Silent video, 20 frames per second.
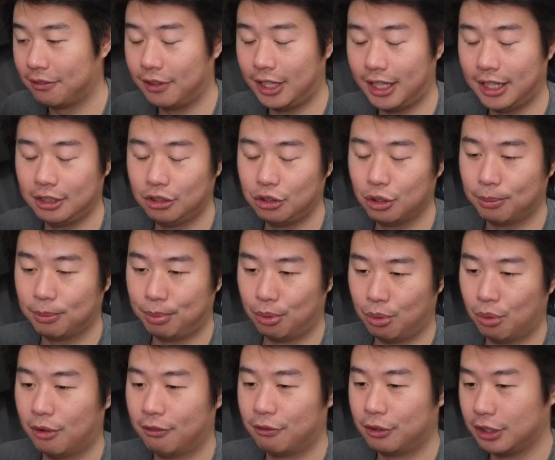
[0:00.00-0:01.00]
in your
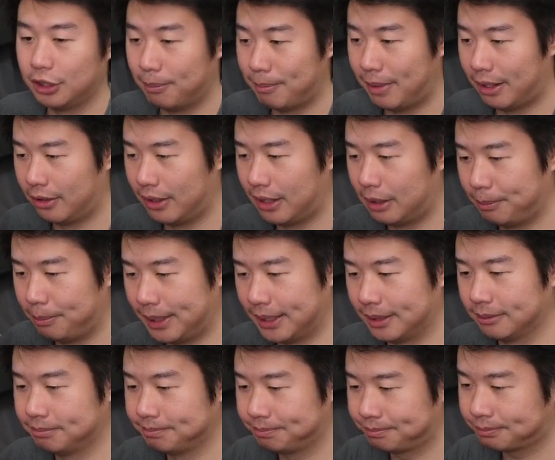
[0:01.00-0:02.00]
pool for your Metal L B.
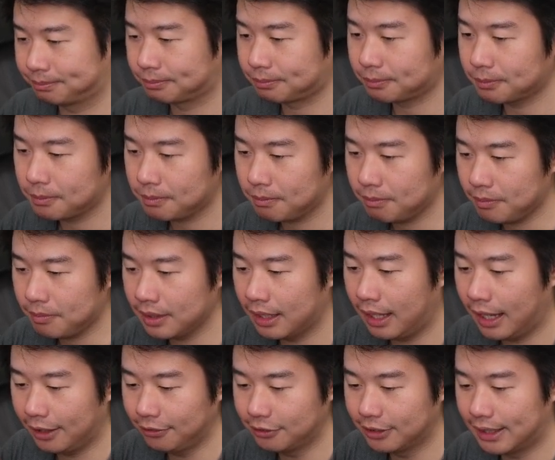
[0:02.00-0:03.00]

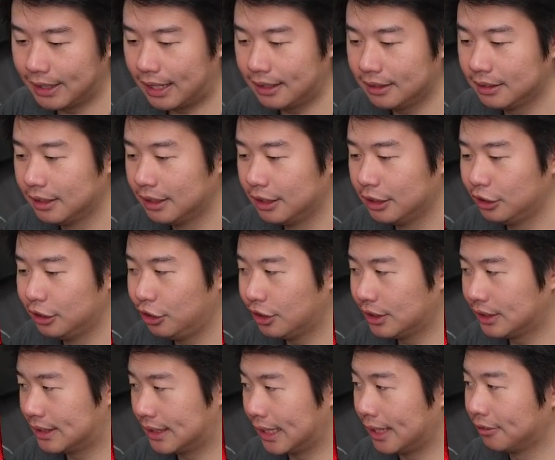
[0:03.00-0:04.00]
After that, you can
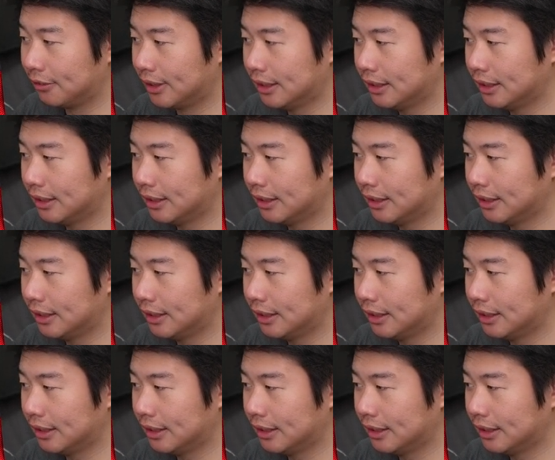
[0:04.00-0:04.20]
save it,